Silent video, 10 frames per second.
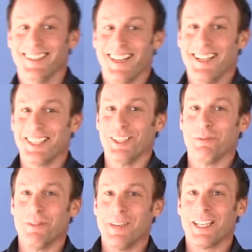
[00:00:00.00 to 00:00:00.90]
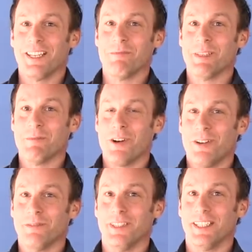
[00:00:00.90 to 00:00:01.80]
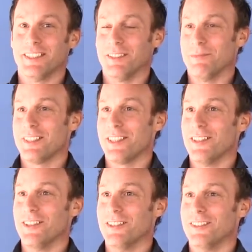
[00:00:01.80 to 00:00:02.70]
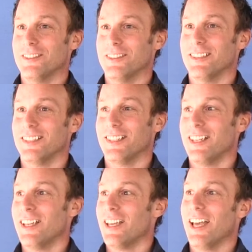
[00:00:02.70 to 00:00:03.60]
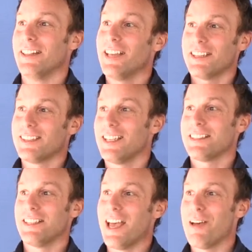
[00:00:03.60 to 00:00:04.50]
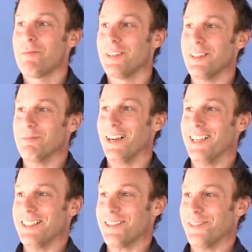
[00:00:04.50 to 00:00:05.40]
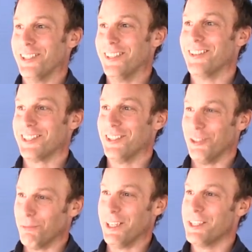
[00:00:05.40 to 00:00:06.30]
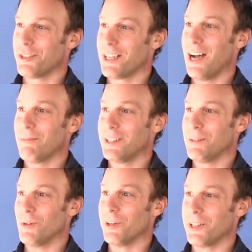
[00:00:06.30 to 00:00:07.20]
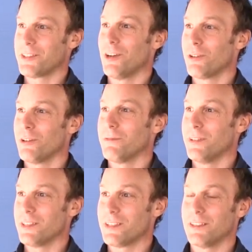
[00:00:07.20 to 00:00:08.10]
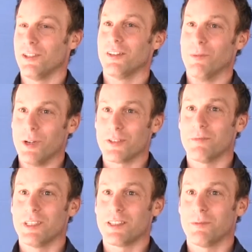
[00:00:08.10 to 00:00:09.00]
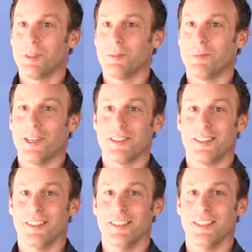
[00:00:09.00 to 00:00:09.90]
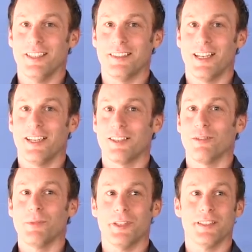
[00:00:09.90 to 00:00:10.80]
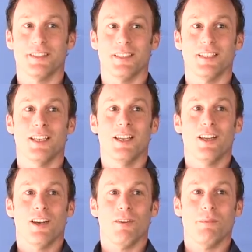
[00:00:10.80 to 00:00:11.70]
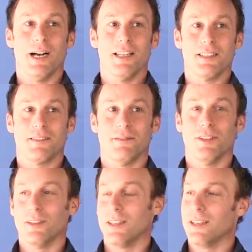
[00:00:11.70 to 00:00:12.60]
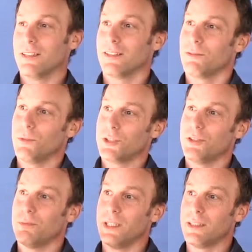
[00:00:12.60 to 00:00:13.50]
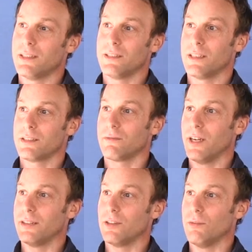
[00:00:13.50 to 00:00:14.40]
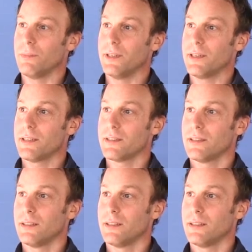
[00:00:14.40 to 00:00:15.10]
Thank you for making me more a victim. So. And that doesn't happen in balanced view, you know. So you, when you come in the morning so convinced that you are the most miserable person in the entire community of balanced view, and then what you meet is just great openness.